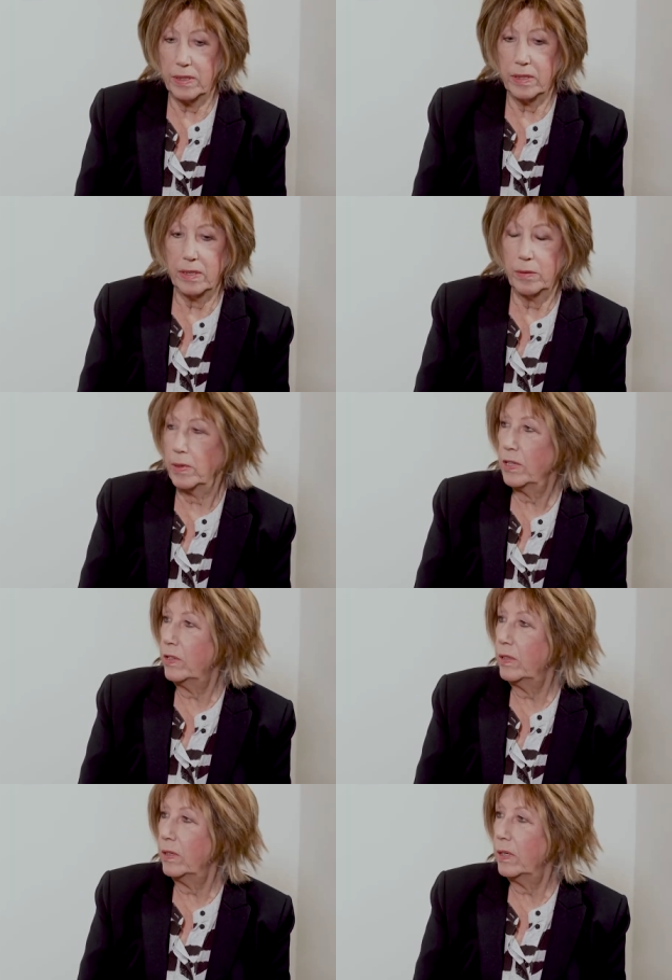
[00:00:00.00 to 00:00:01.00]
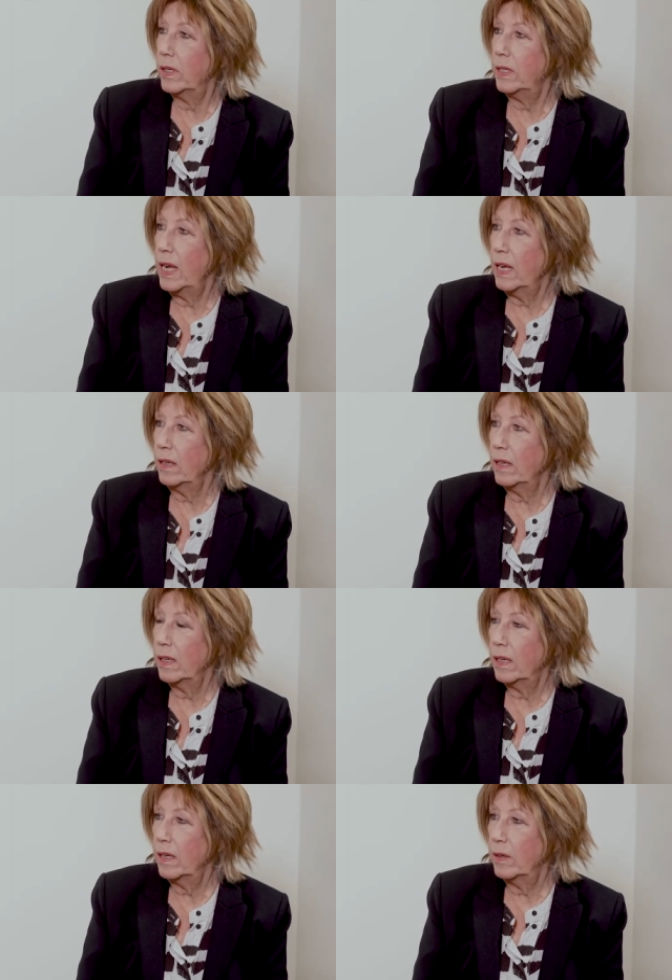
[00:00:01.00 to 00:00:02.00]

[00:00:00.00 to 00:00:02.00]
all the Maida Vale stuff, which was beautiful.